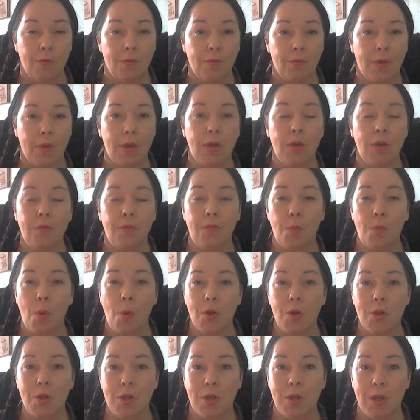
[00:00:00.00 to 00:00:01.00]
Thank you for
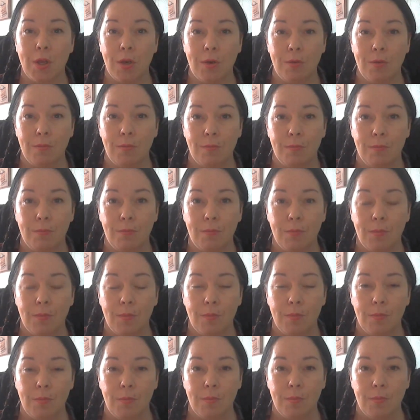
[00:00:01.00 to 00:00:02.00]
watching.
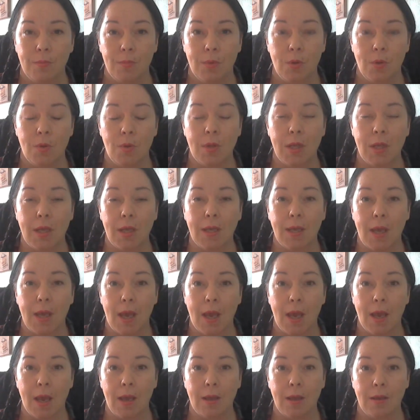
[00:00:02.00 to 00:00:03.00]
You take
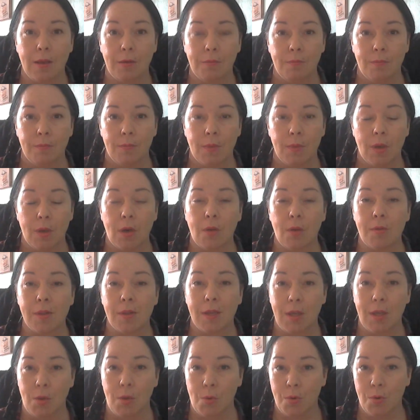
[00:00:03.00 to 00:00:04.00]
care, and I'll
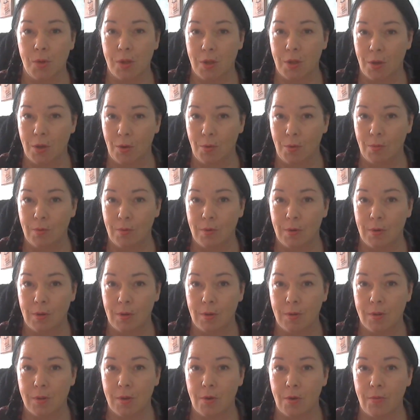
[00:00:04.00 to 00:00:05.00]
see you all soon.
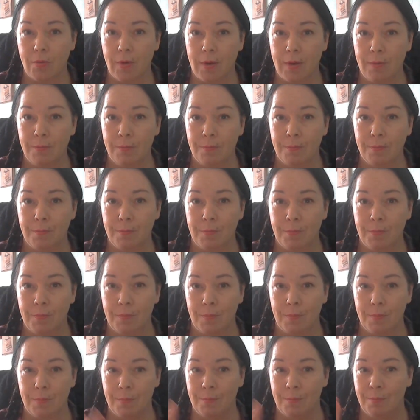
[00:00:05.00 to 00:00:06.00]
Until then,
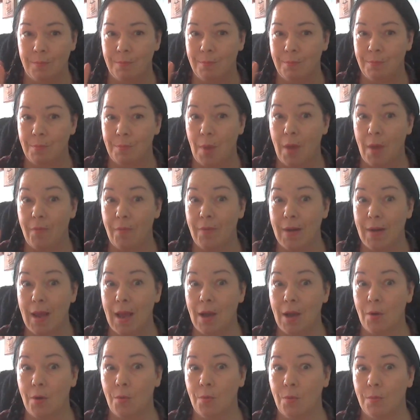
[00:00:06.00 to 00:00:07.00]

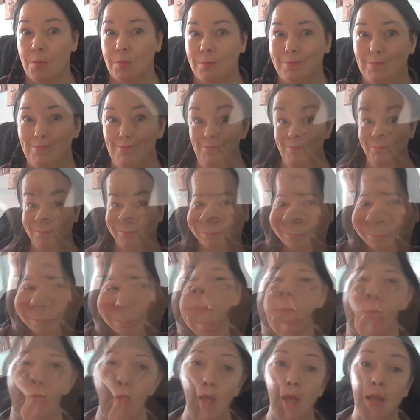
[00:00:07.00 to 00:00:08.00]
have a nap.
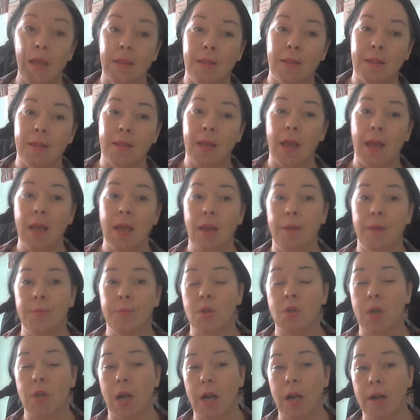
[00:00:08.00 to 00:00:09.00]
Today I'm
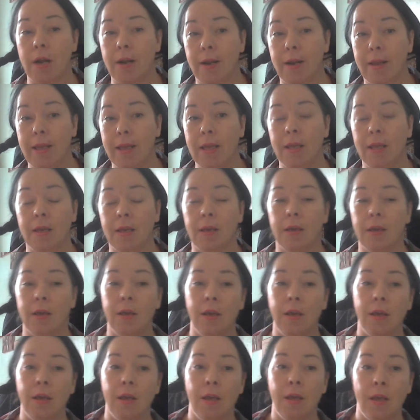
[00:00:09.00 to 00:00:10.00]
channeling
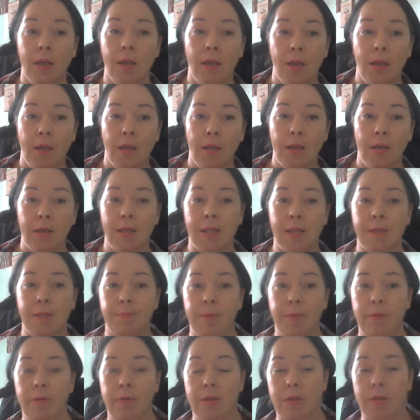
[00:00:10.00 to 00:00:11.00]
the
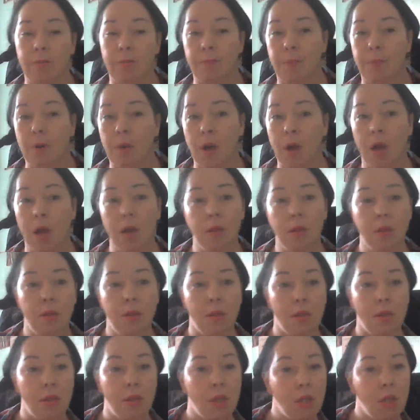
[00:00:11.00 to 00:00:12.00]
spirit of
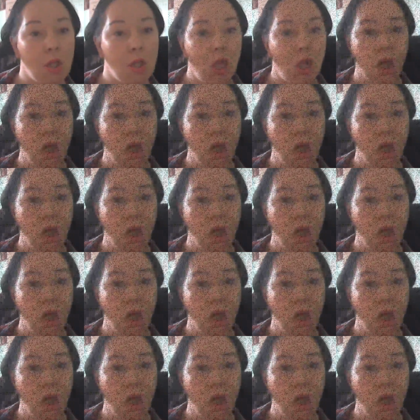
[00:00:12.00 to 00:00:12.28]
Pocahontas.